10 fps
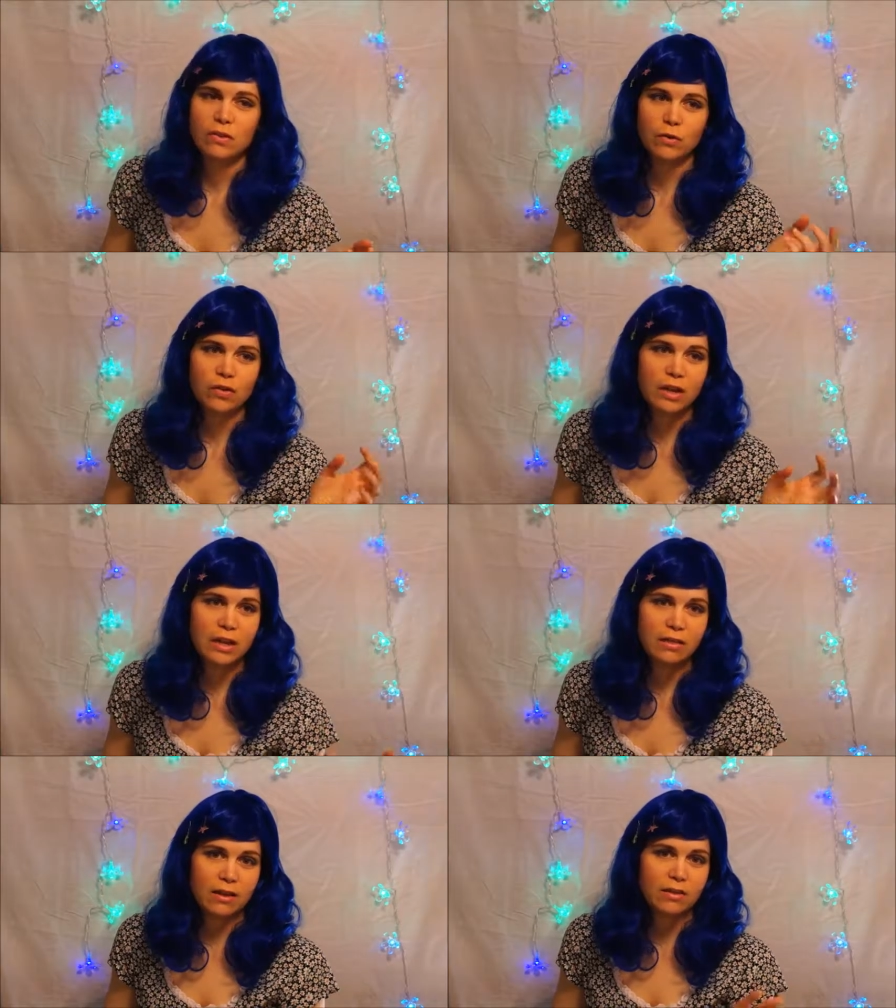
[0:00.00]

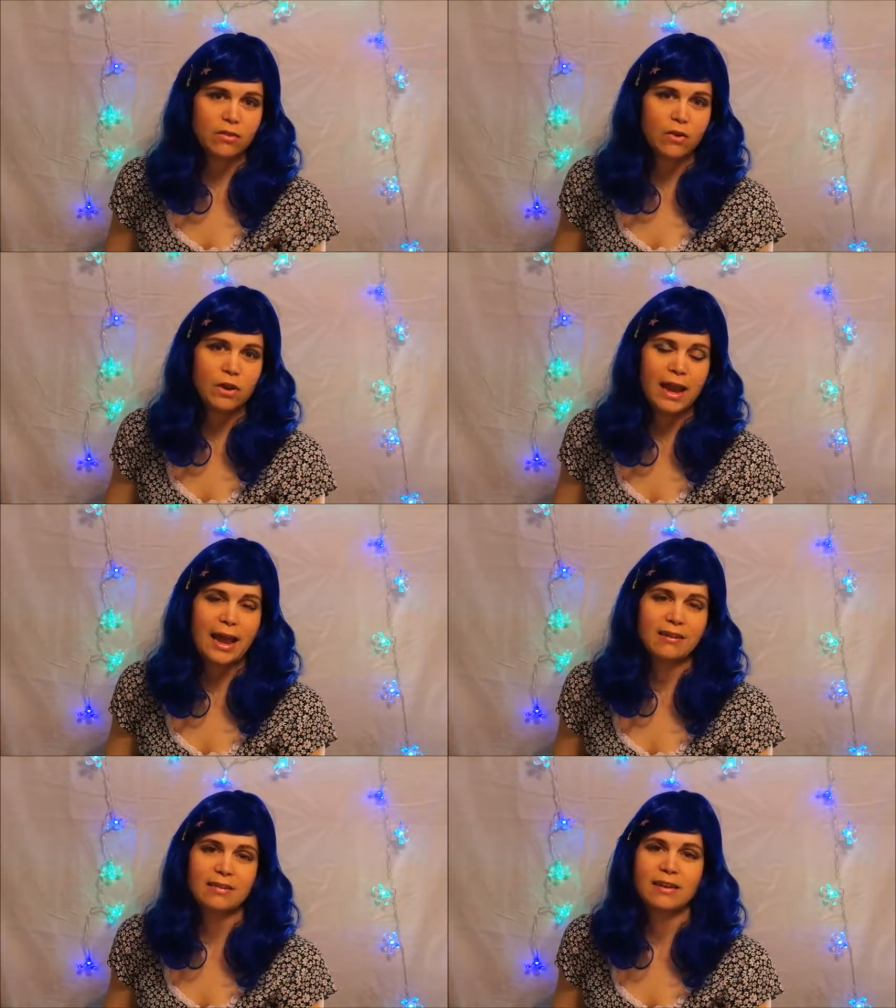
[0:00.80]
studying like the
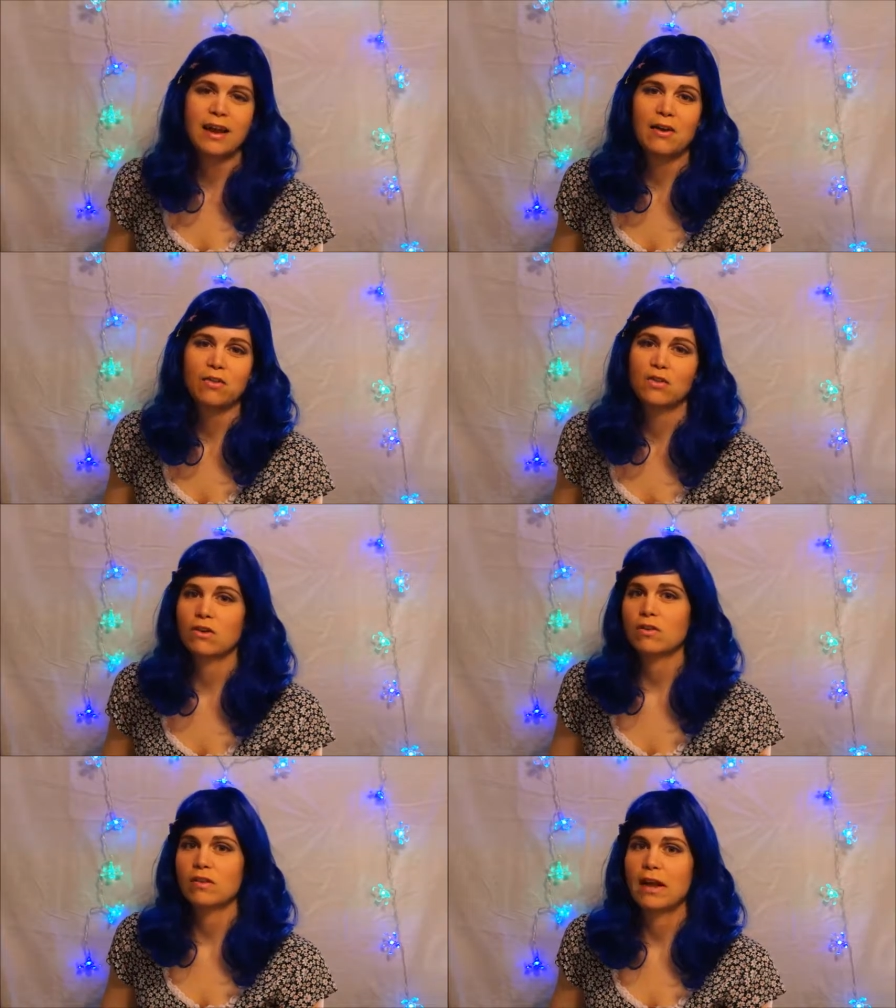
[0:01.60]
zodiacs and how the
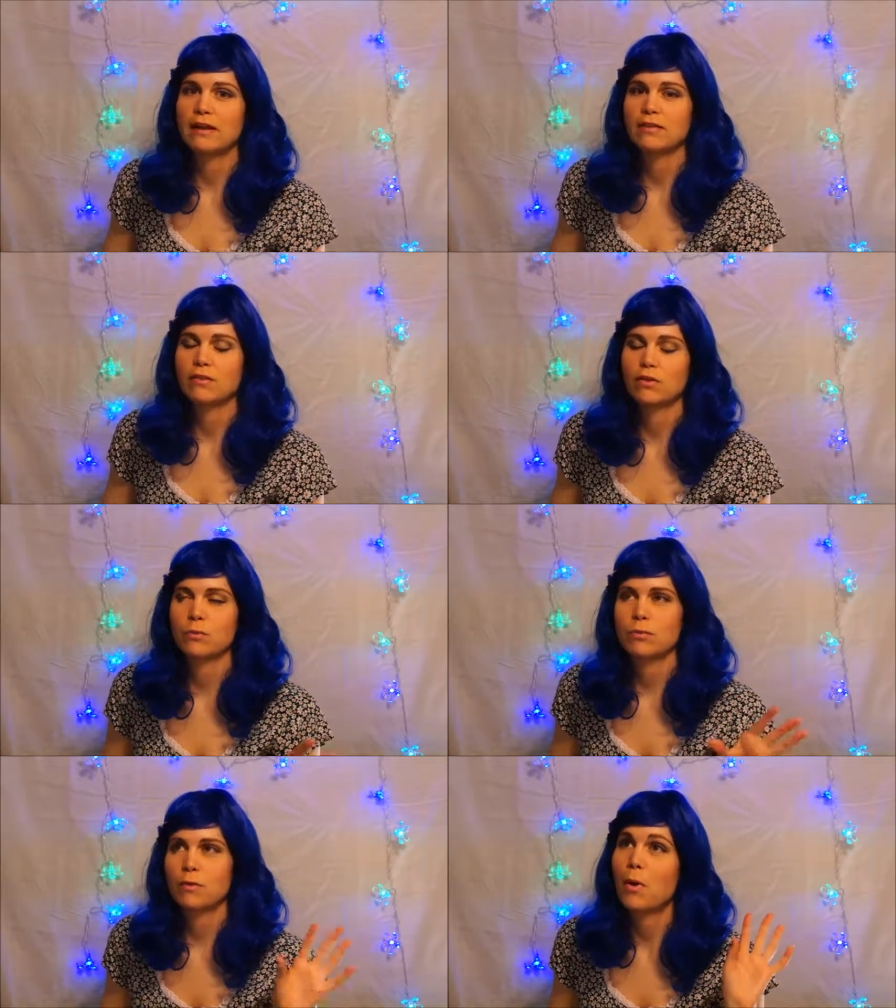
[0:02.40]
star signs are
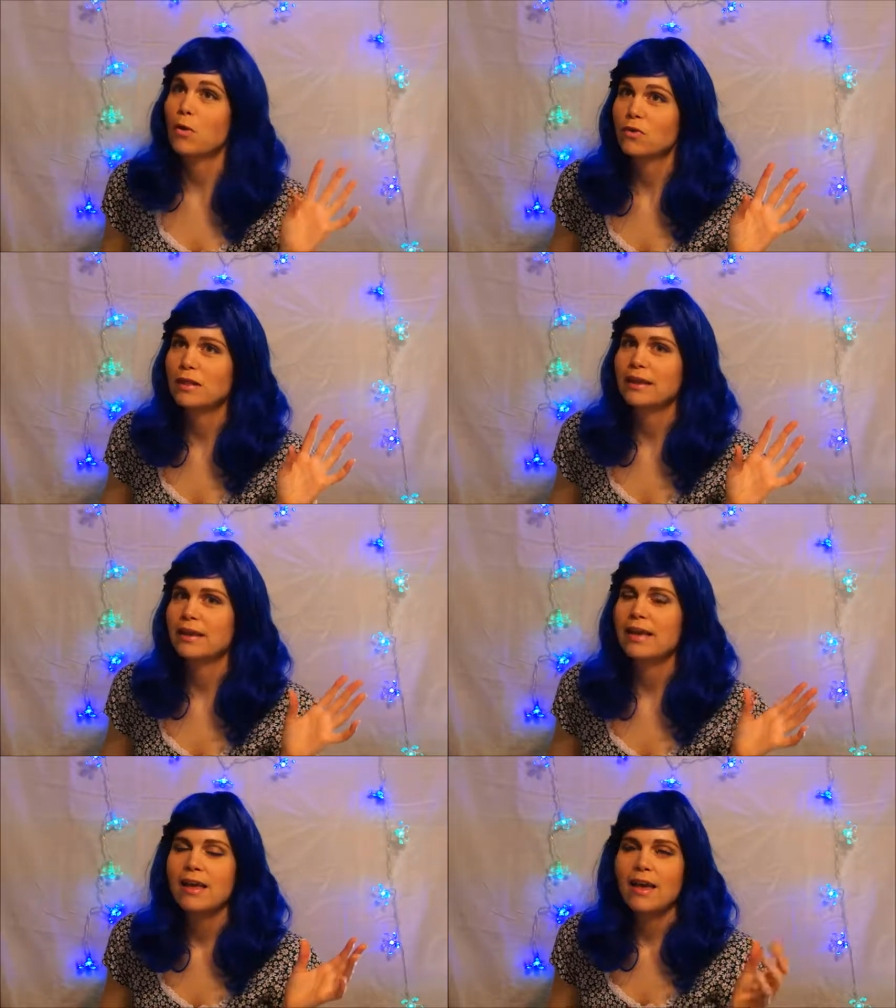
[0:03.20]

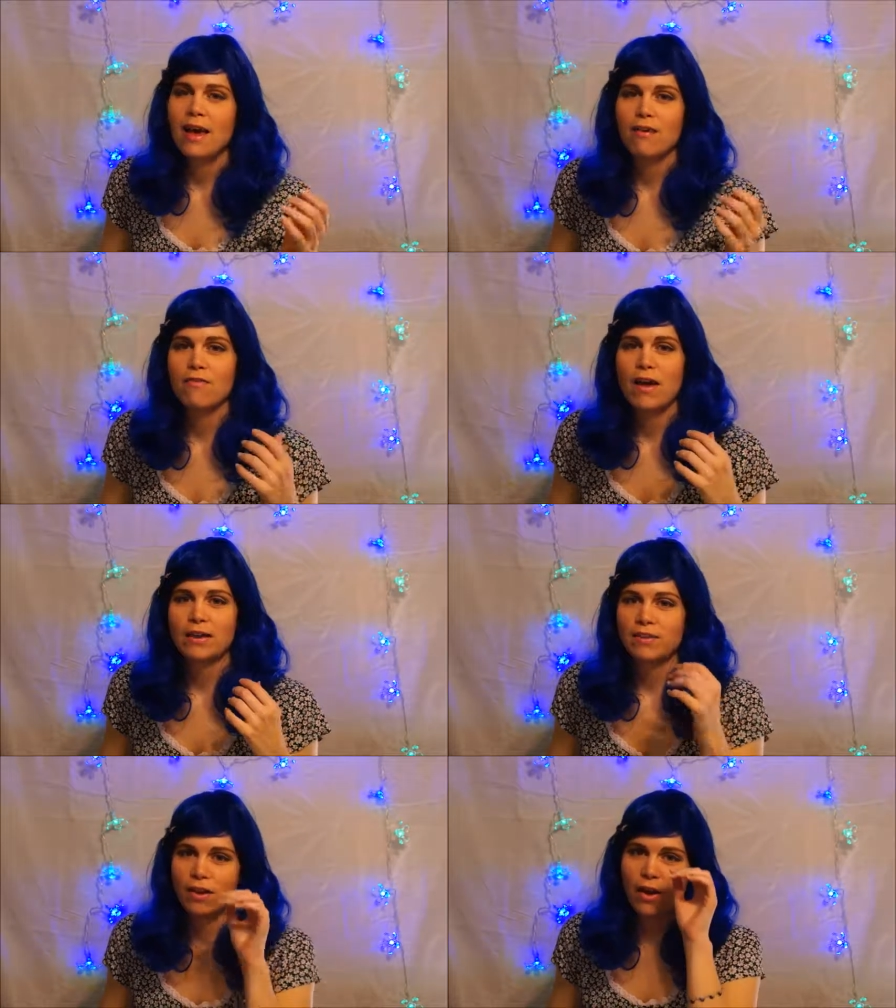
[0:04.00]
supposedly
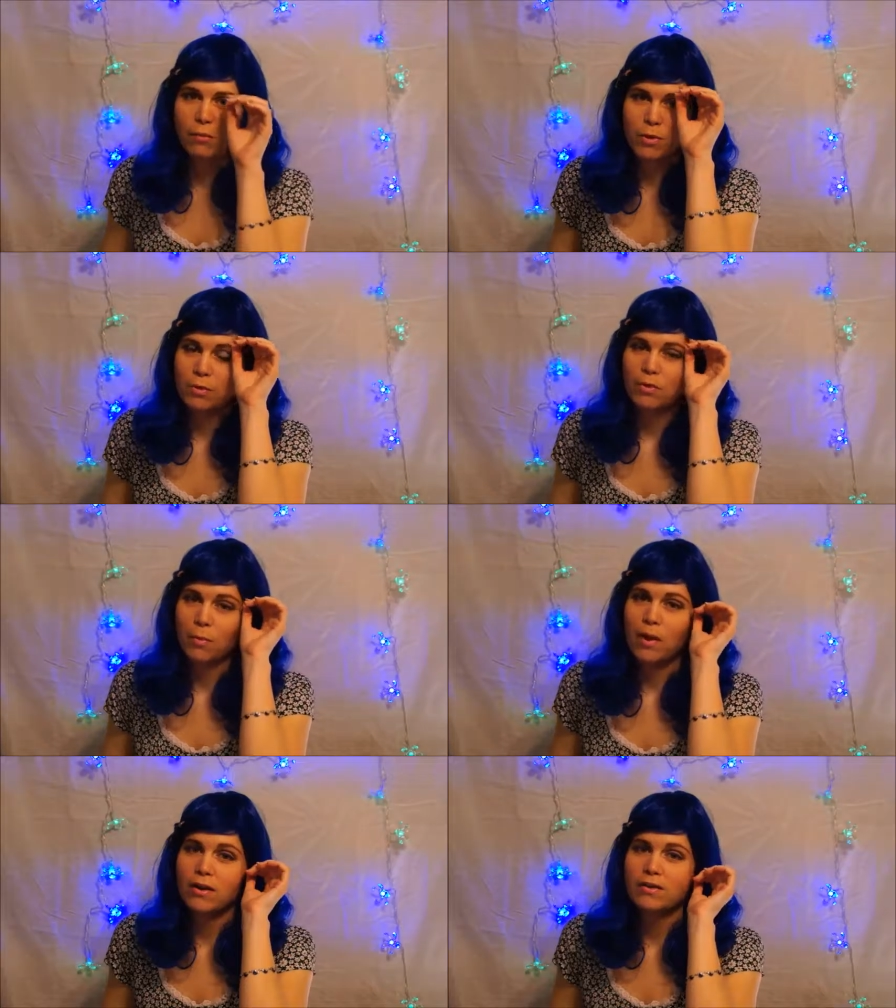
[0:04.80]
affect you as a
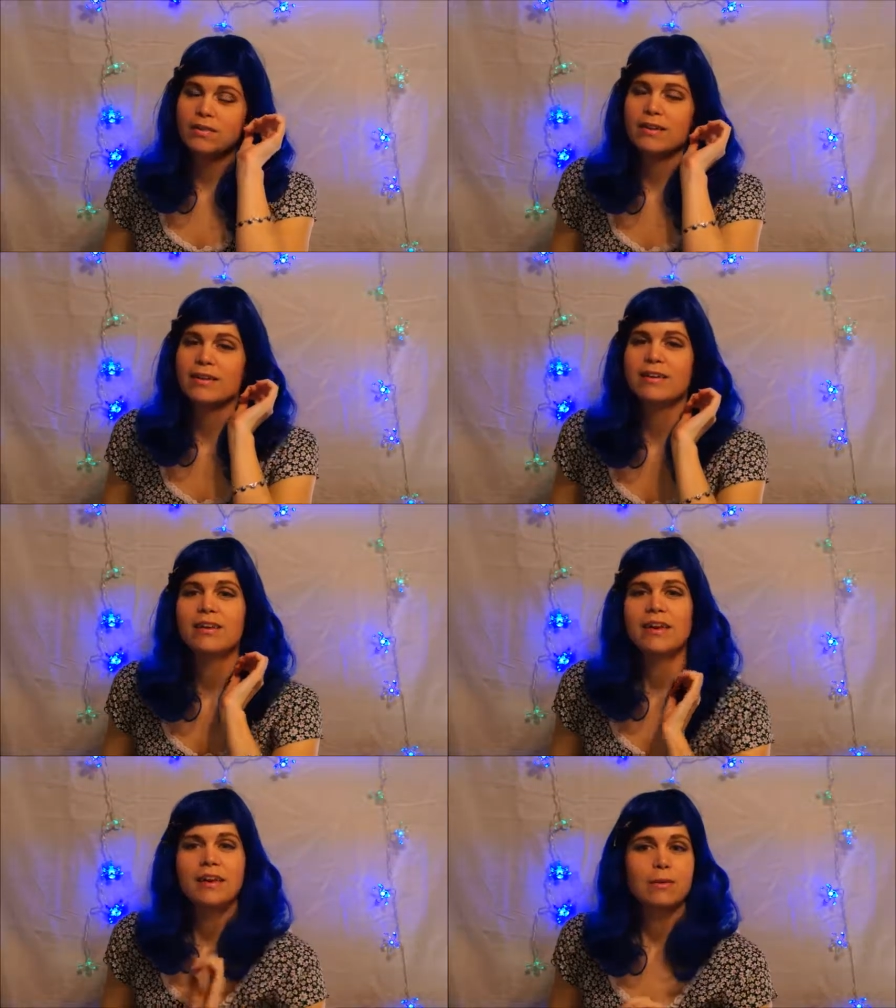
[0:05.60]
person,
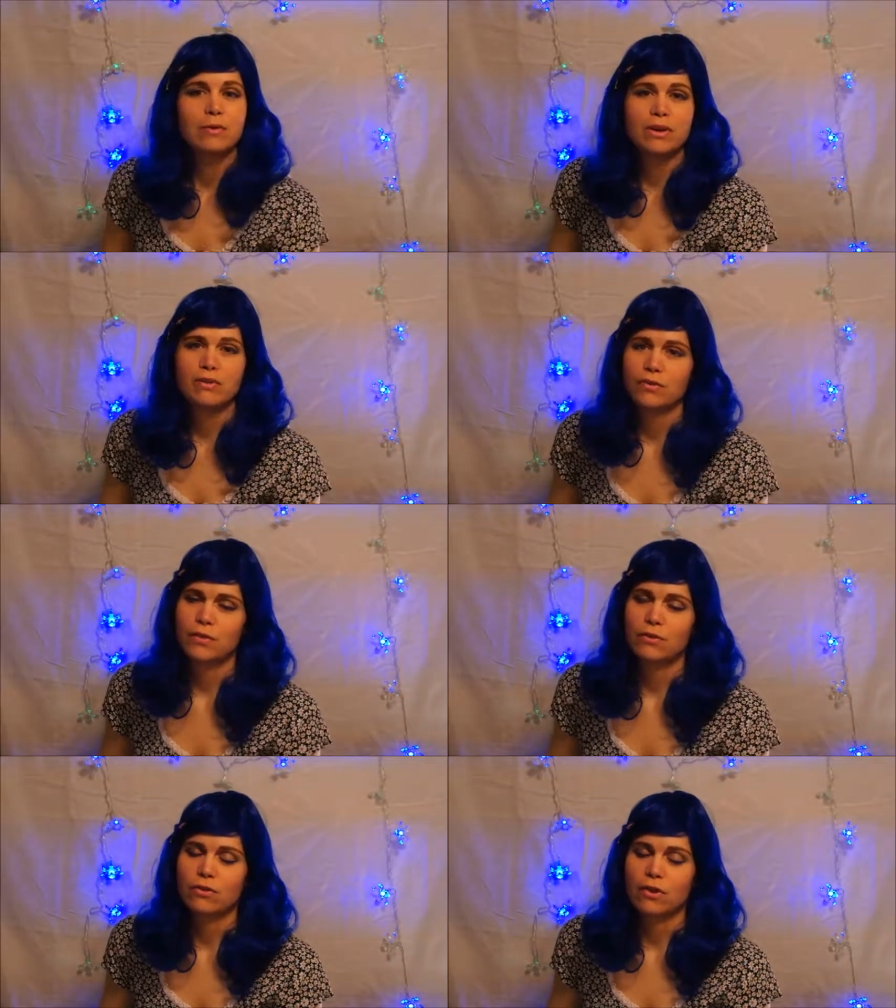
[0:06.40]
can predict your
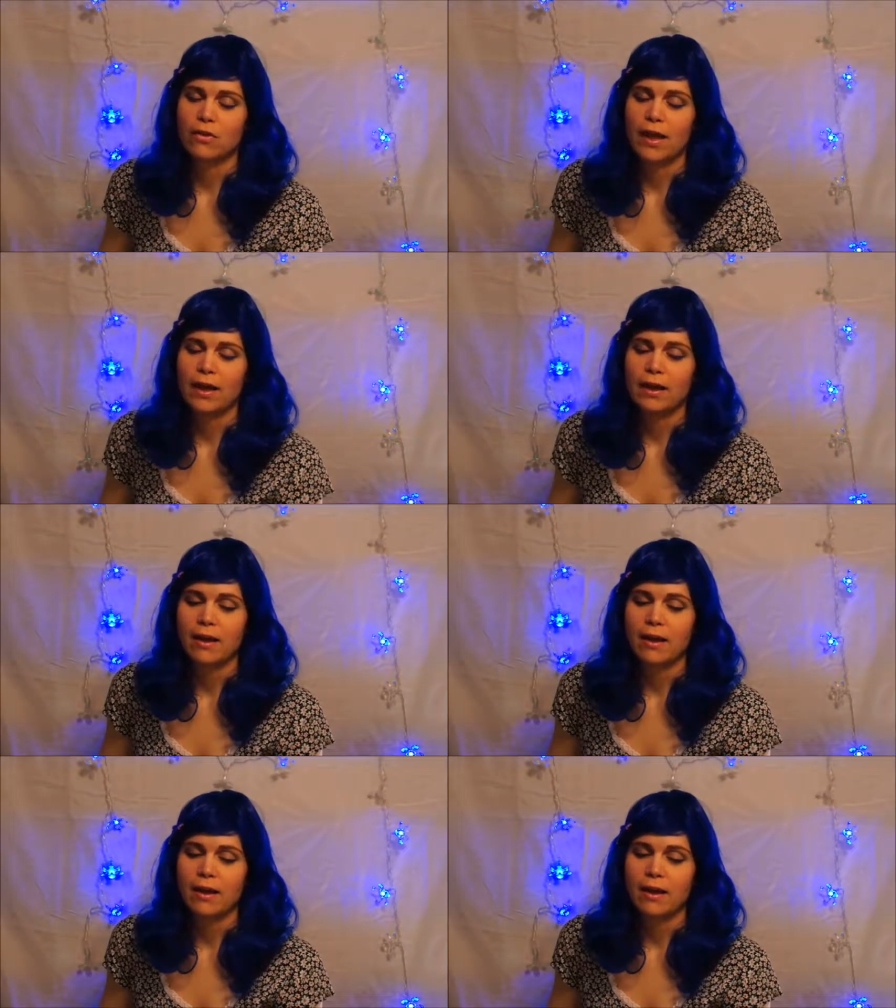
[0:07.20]
future and all that.